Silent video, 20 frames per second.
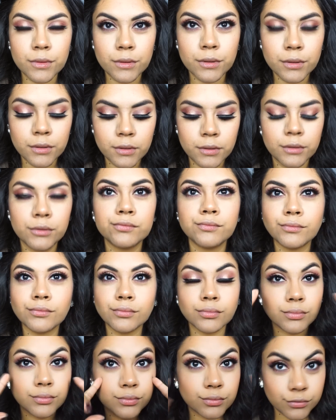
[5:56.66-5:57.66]
to lipstick,
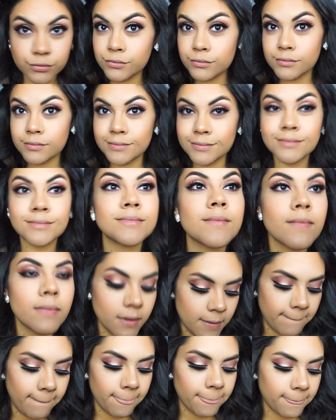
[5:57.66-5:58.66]
I'm using this
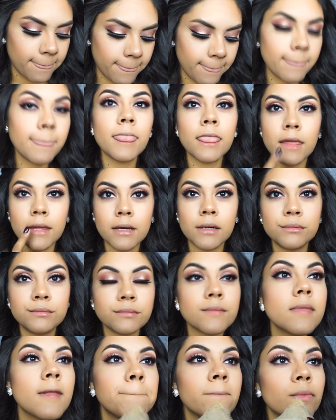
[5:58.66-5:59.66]
lipstick from
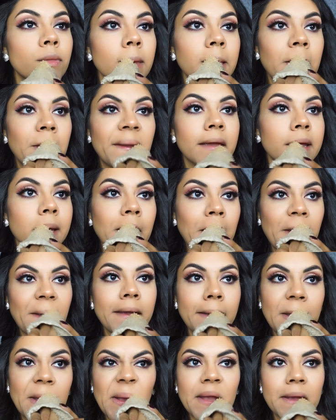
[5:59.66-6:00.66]
the Kat Von
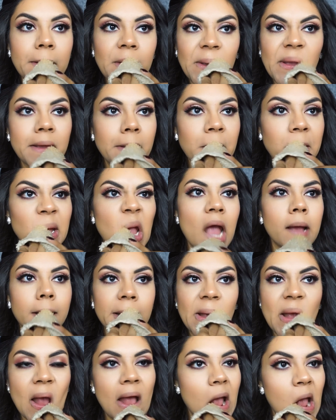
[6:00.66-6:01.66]
D Studded
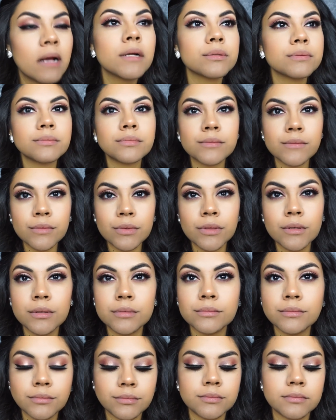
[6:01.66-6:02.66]
Kiss
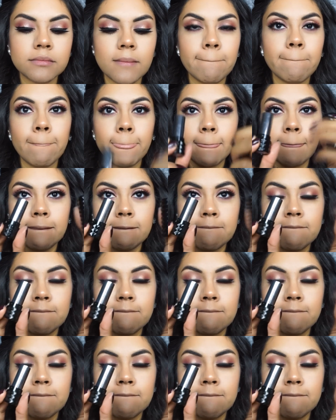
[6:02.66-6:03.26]
collection.